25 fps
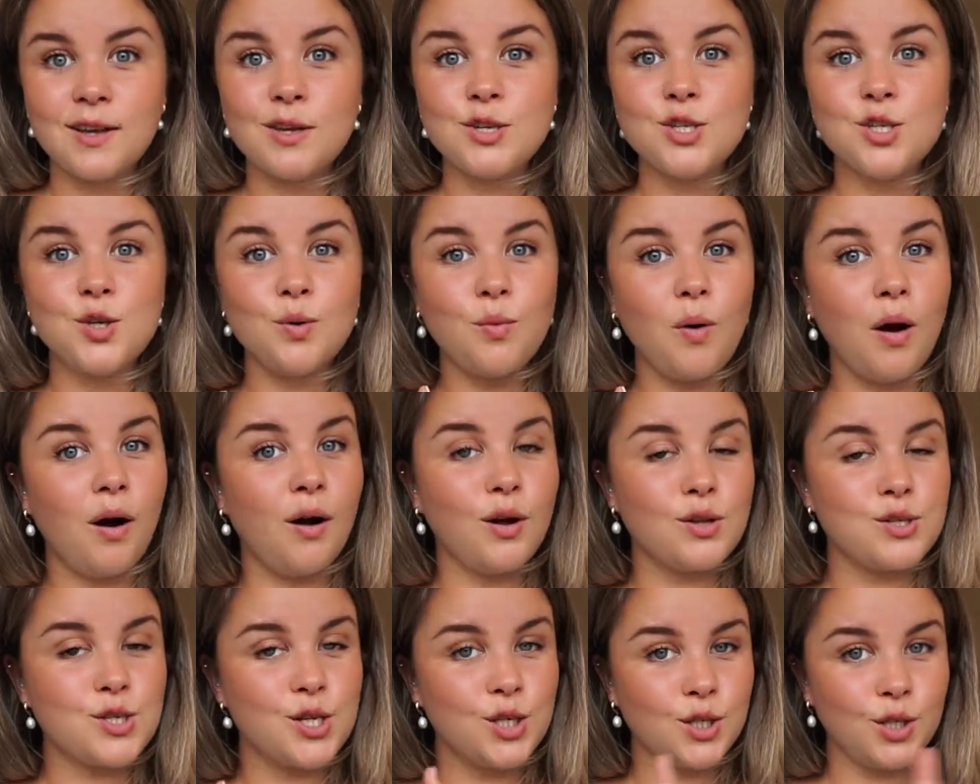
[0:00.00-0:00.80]
you
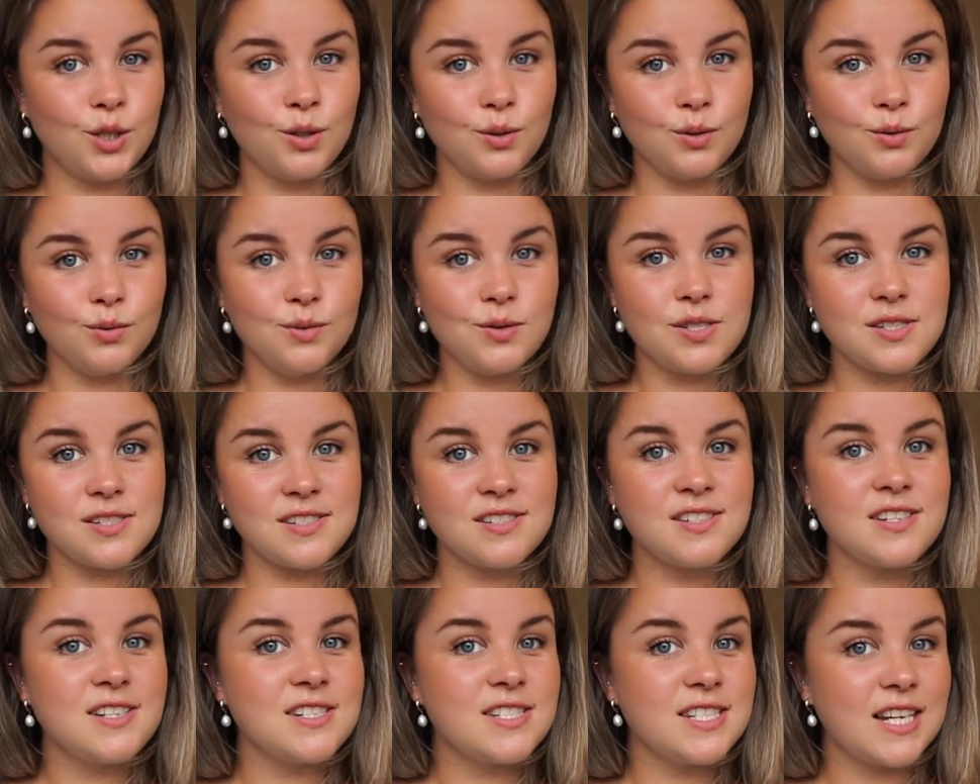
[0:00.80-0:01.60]
are to
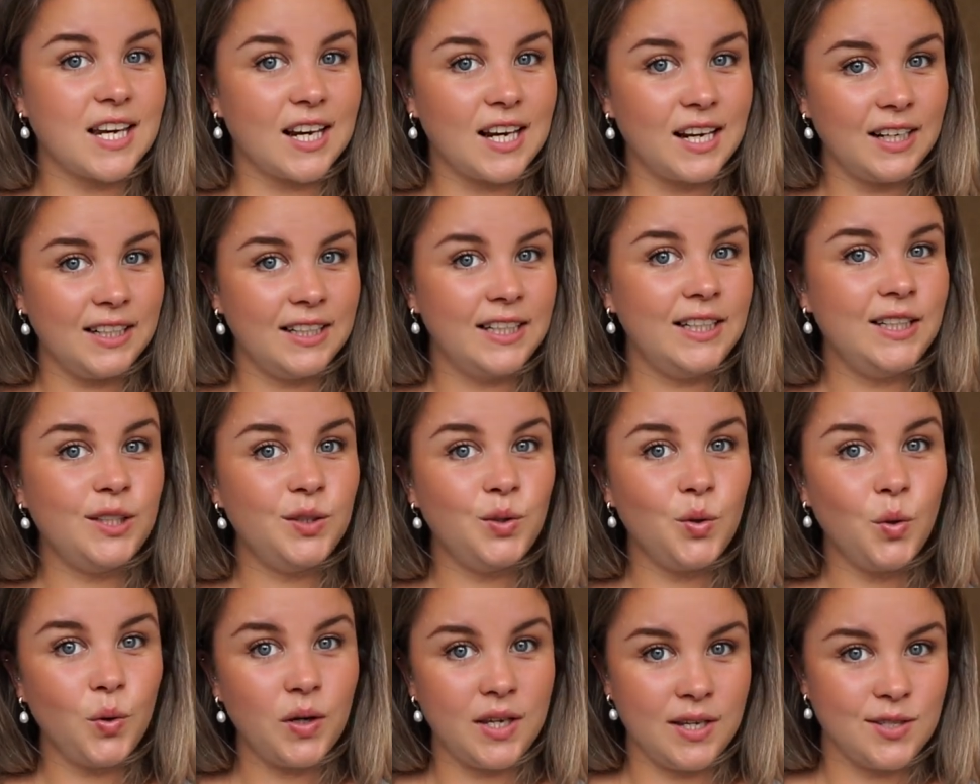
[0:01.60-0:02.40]
use to
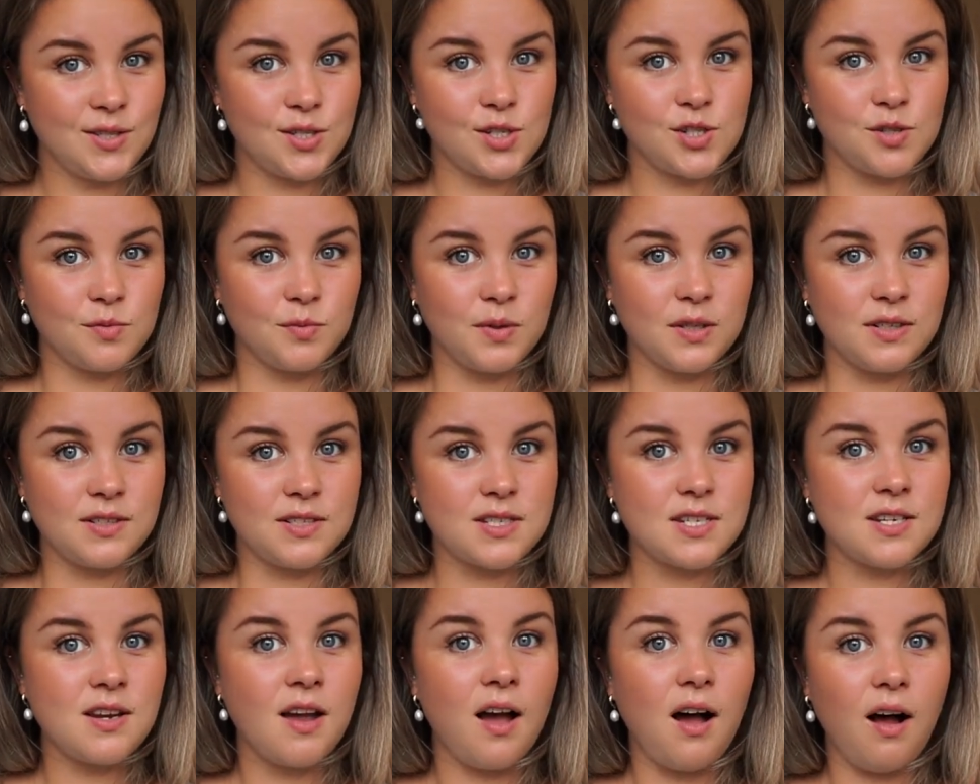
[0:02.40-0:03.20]
clean your
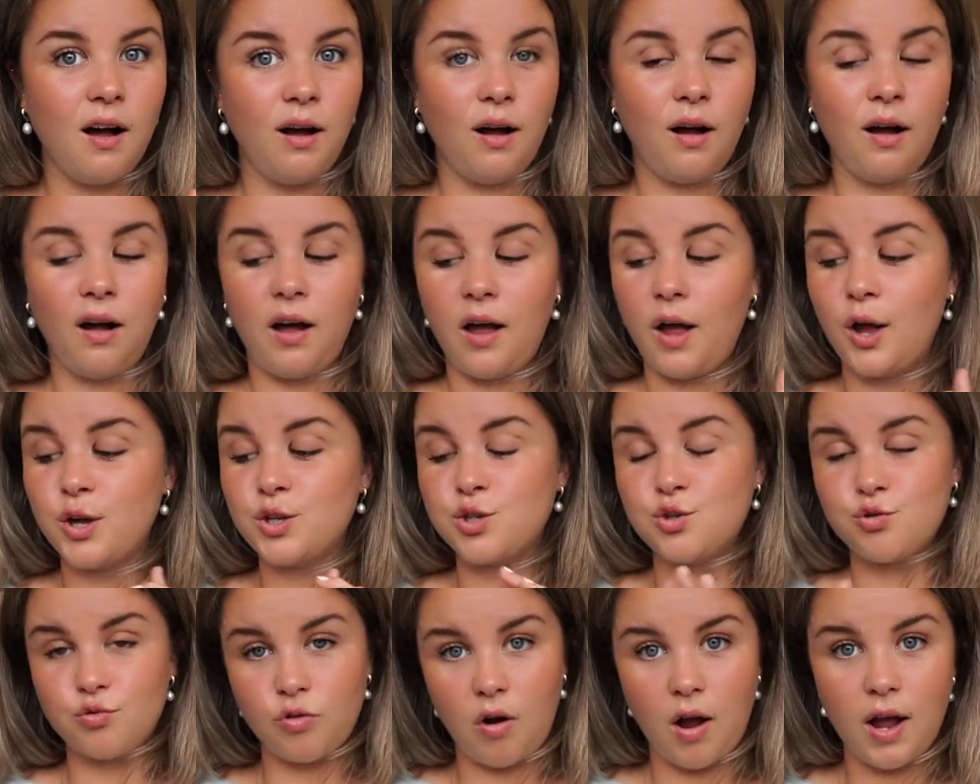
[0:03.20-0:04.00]
instrument are a
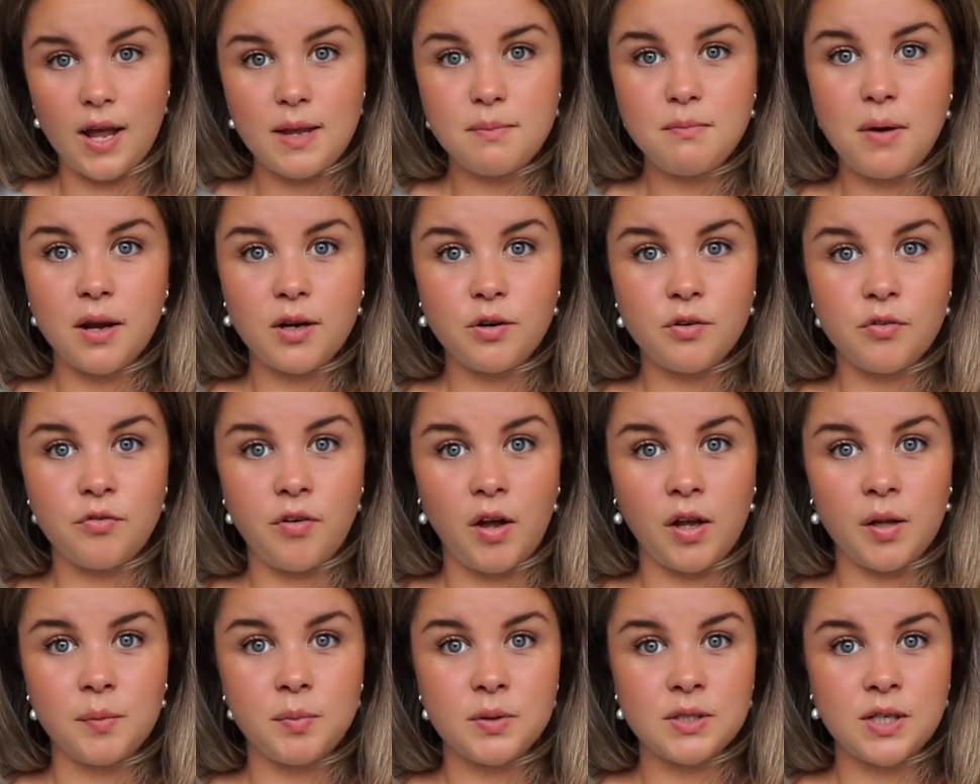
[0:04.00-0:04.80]
dry
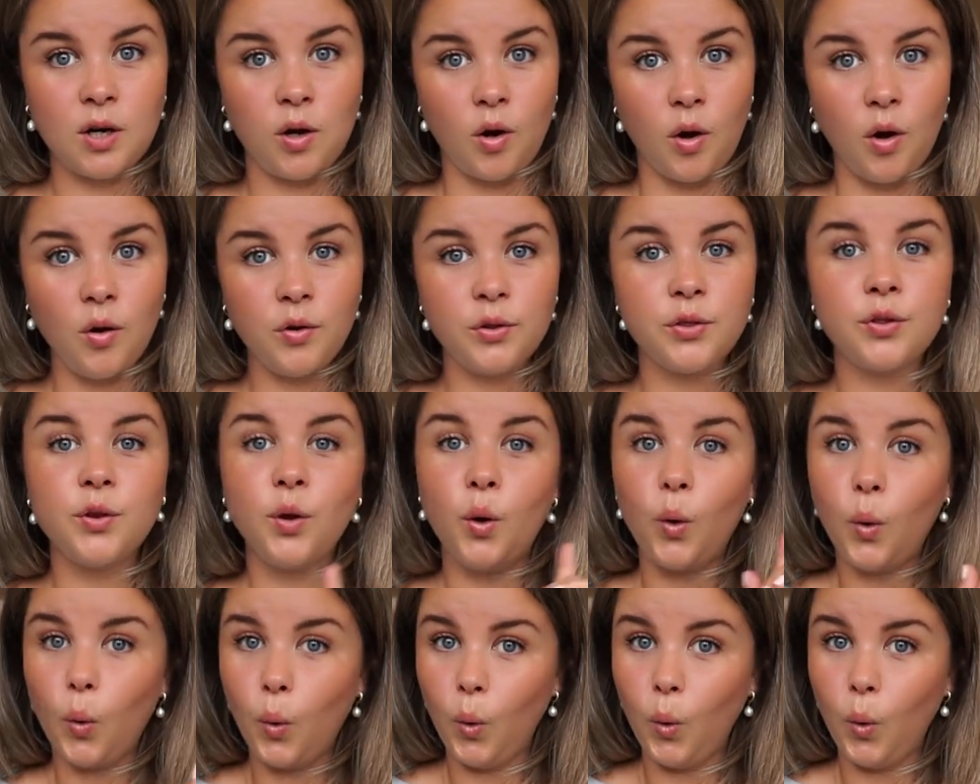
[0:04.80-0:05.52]
microfiber cloth